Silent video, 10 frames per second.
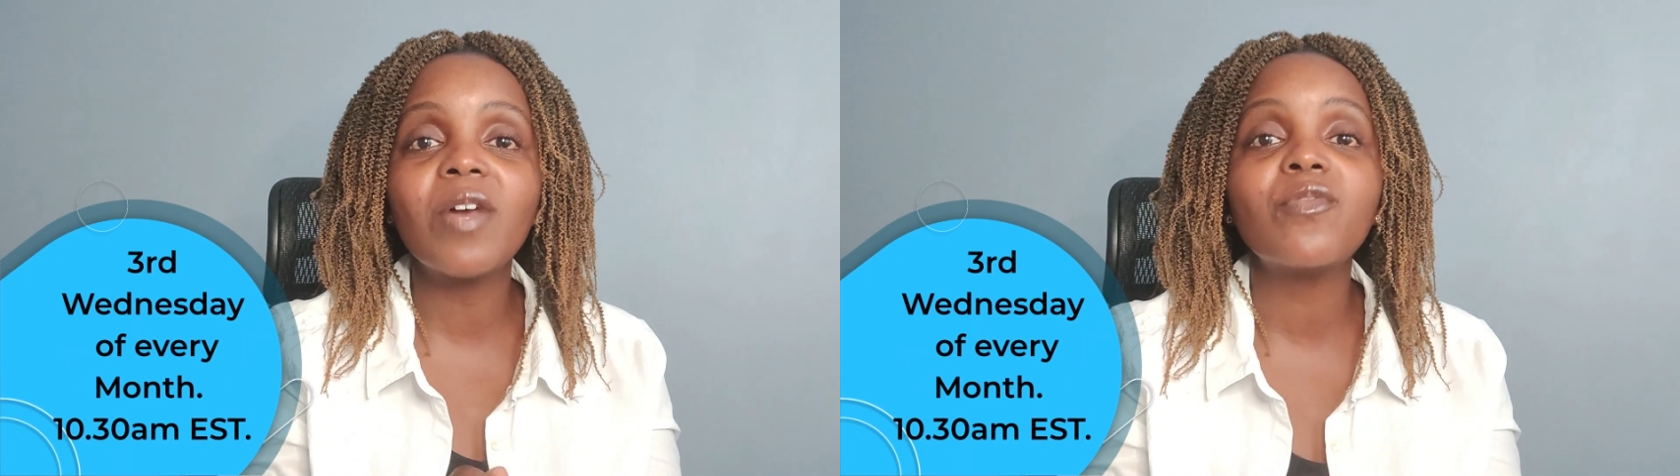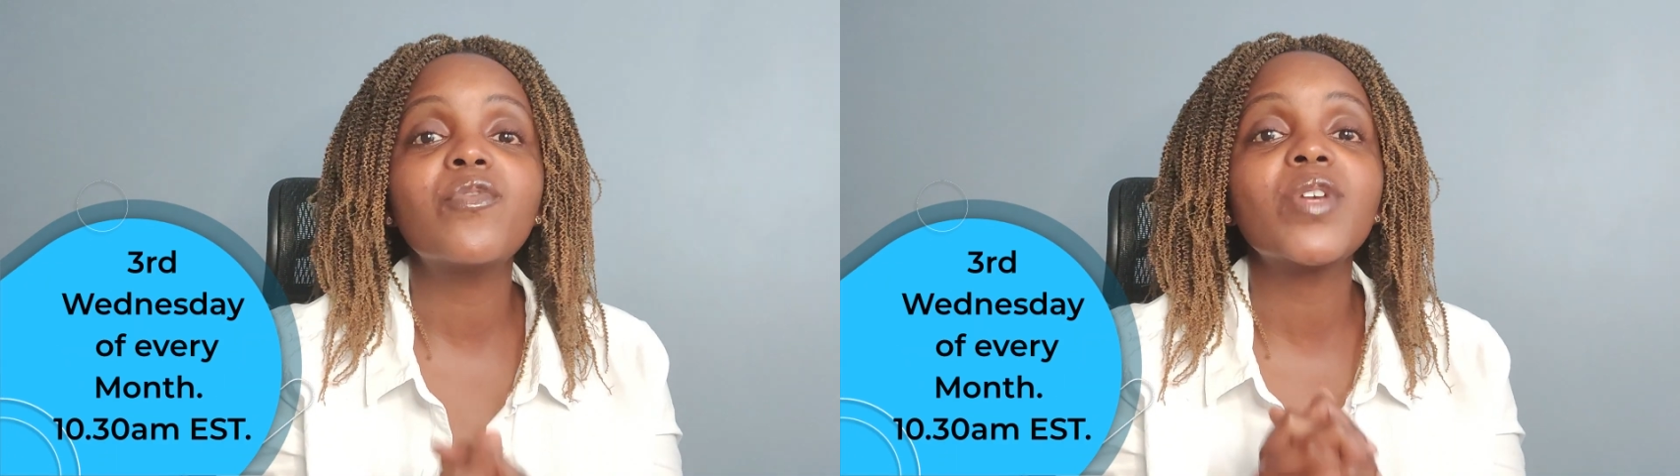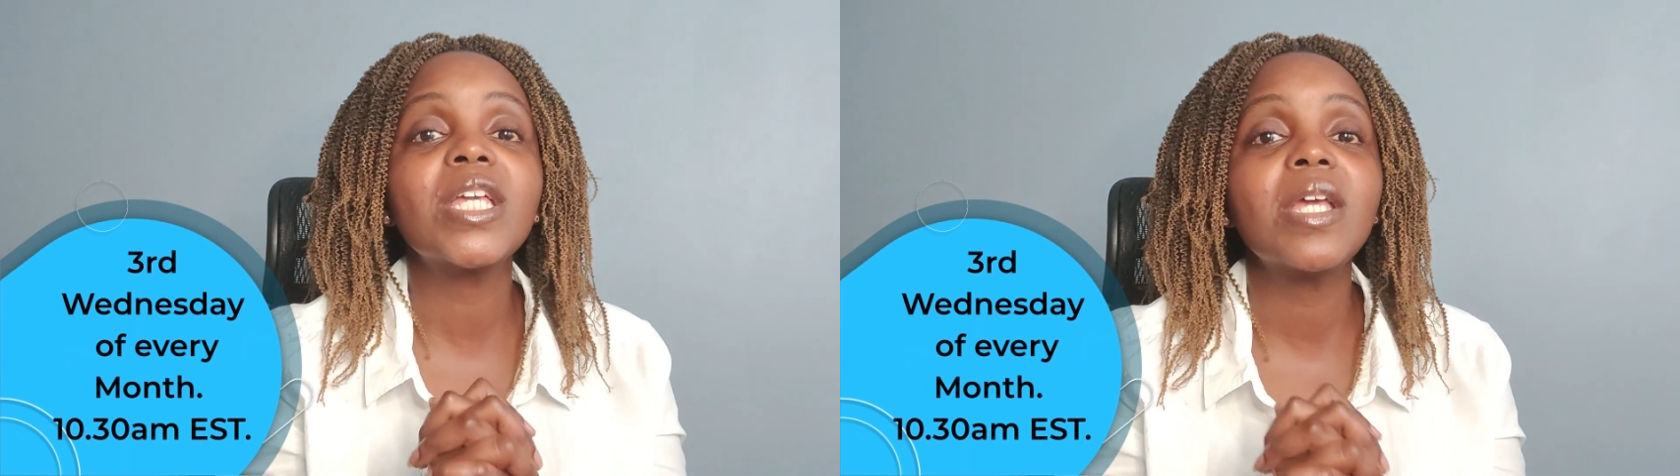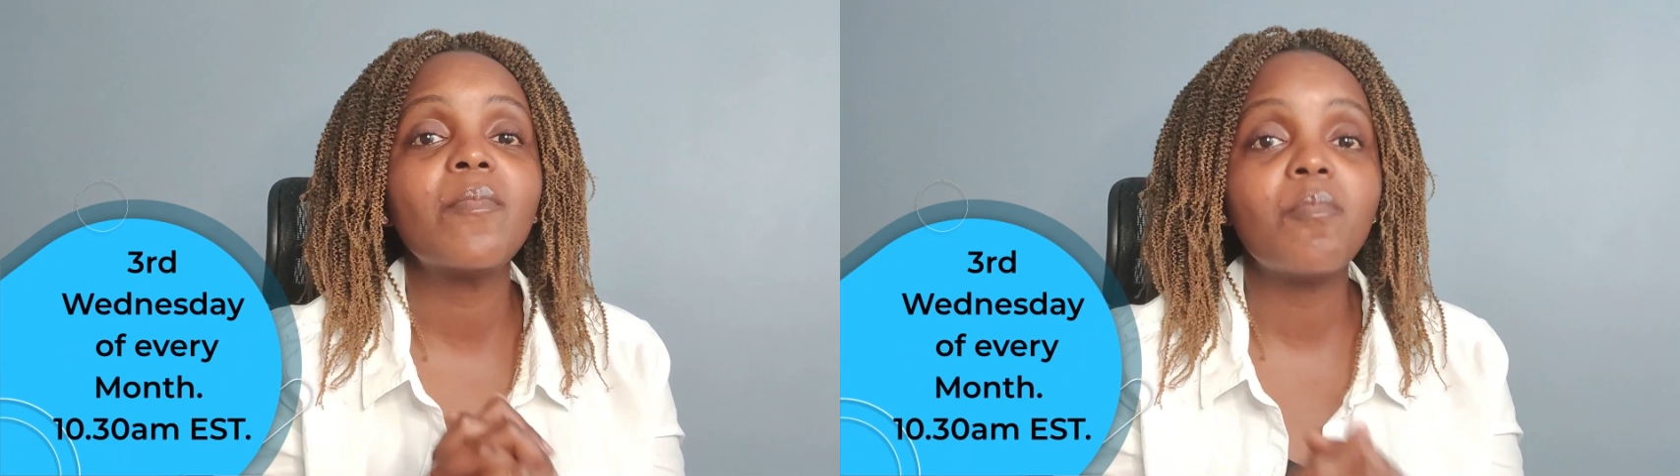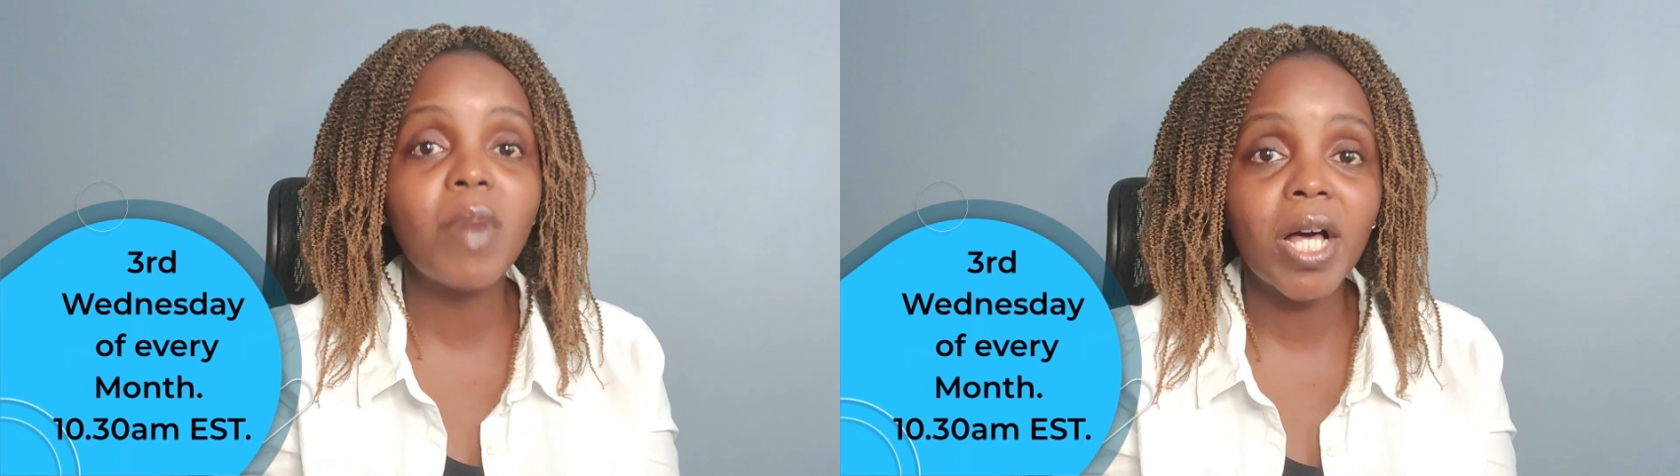
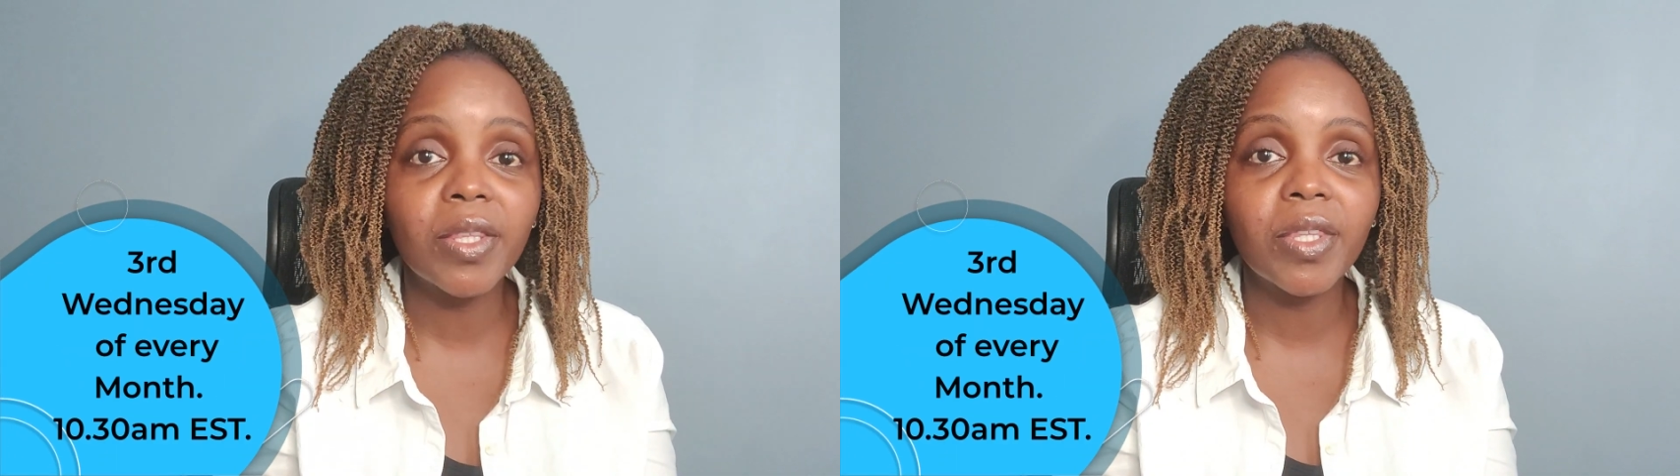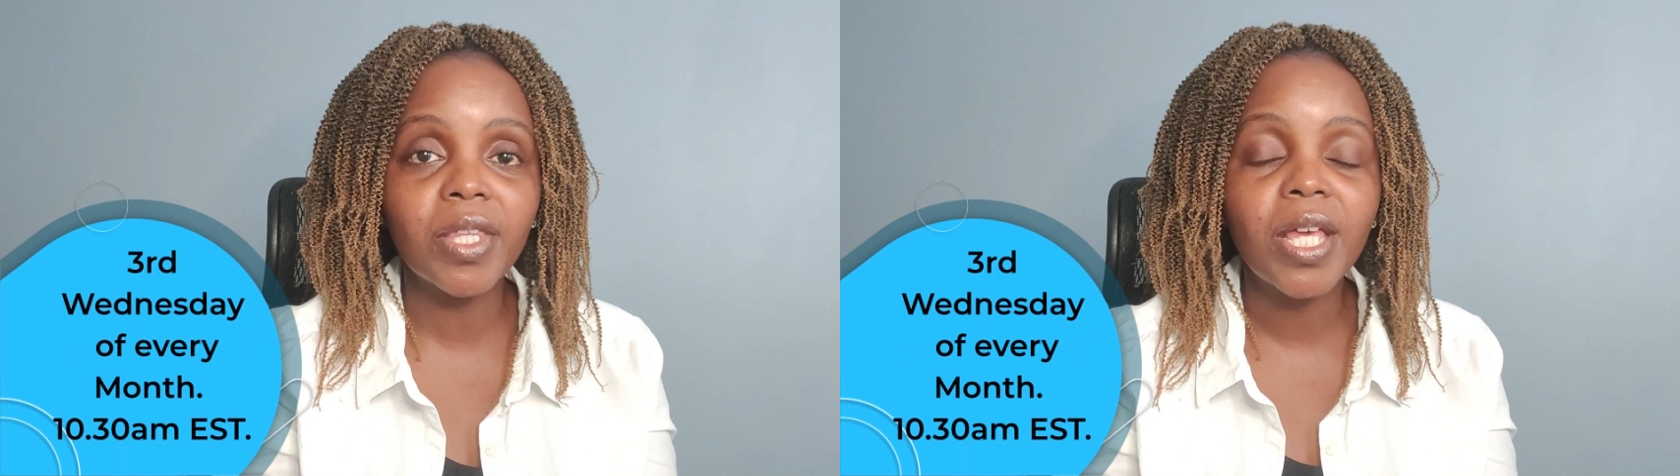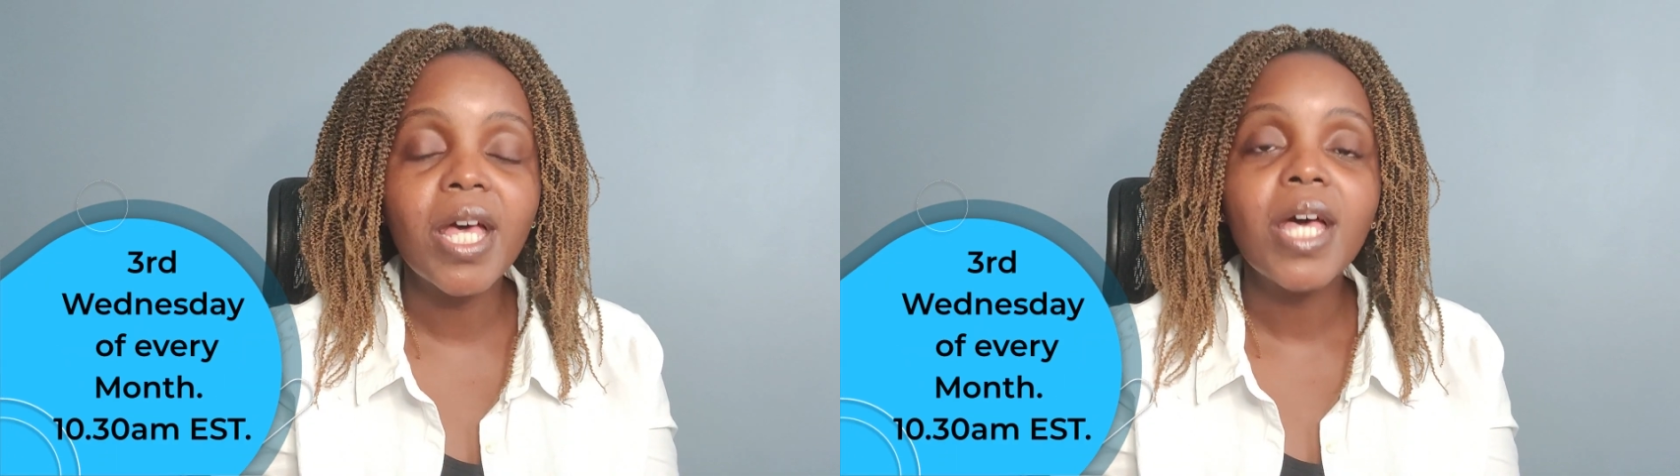every month.